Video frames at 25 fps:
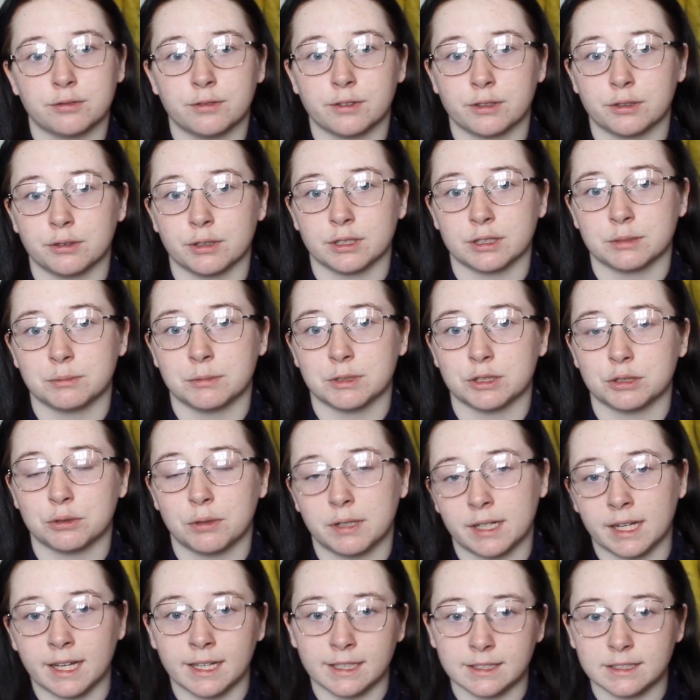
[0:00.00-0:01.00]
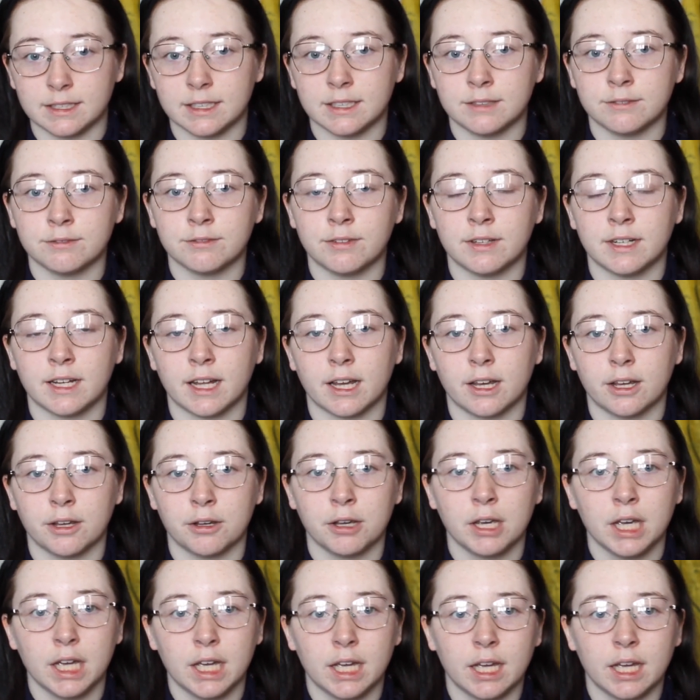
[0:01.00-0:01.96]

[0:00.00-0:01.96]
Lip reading: for Christmas 2018 video.